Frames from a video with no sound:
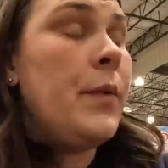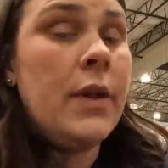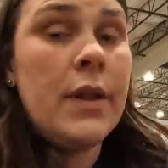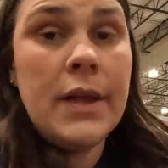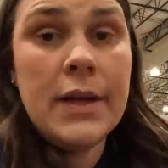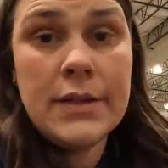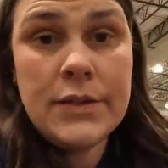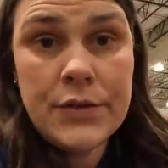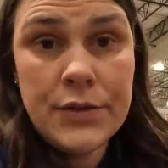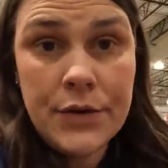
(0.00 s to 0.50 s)
Well,
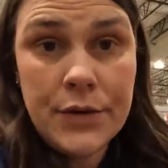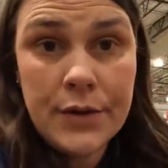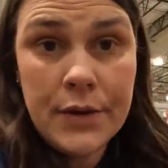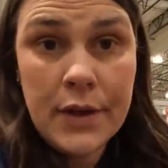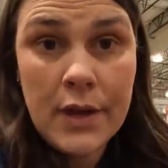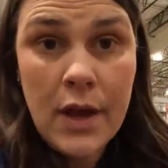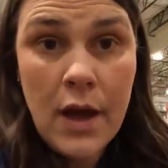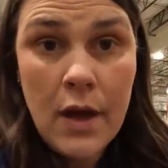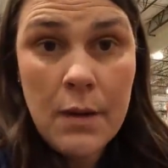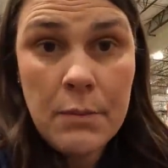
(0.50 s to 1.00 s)
I
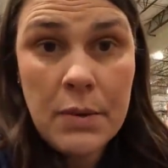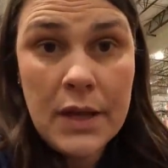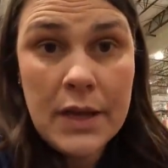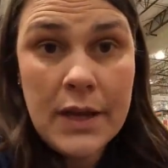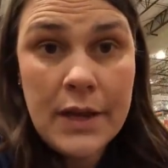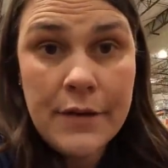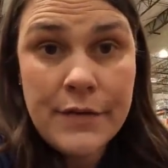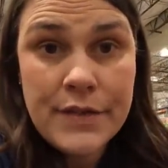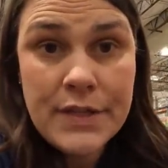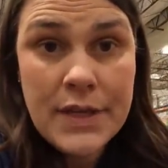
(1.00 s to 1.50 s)
certainly got
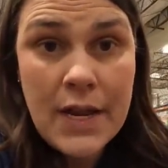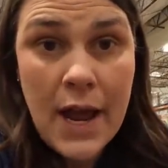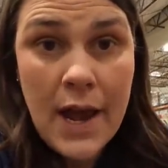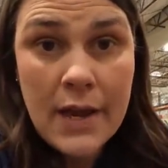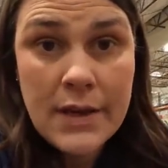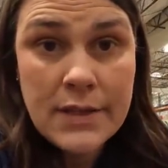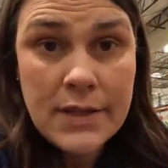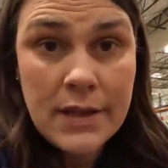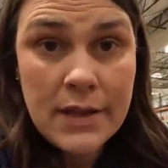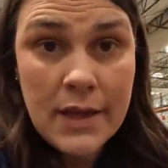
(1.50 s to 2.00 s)
plenty of
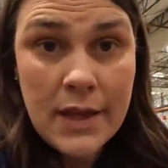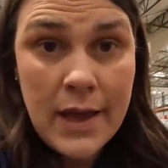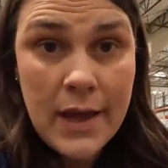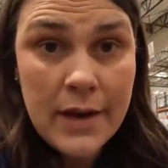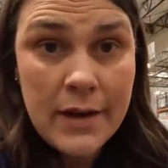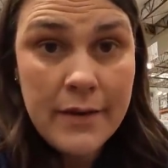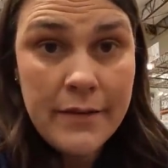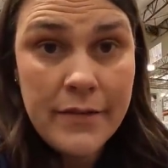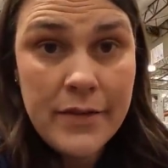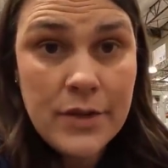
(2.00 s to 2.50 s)
snacks at the
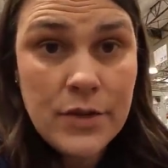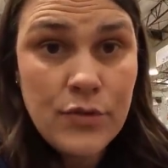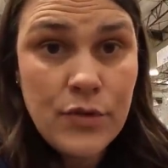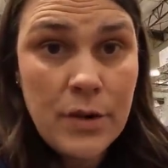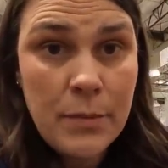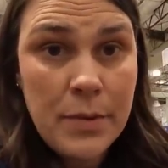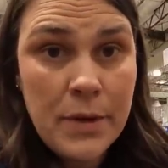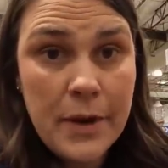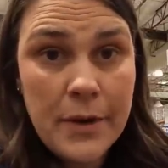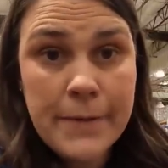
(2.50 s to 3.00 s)
end of the
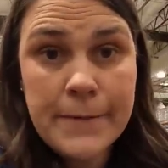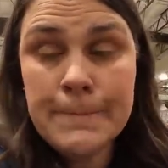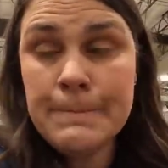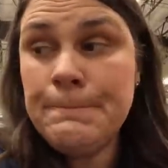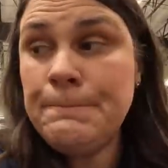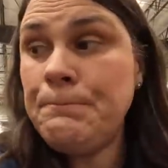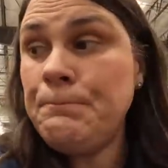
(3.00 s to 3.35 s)
trip here.